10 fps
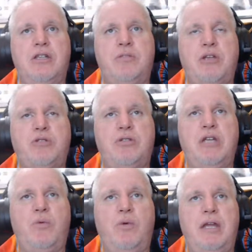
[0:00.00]
Spencer
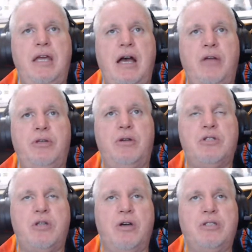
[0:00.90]
Dinwiddie out there
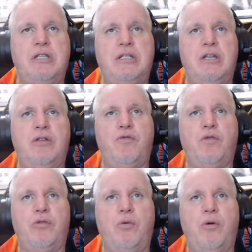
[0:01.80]
as long as he did in the
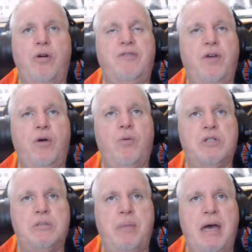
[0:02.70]
fourth quarter, I feel
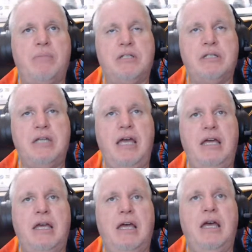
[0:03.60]
was a bad mistake.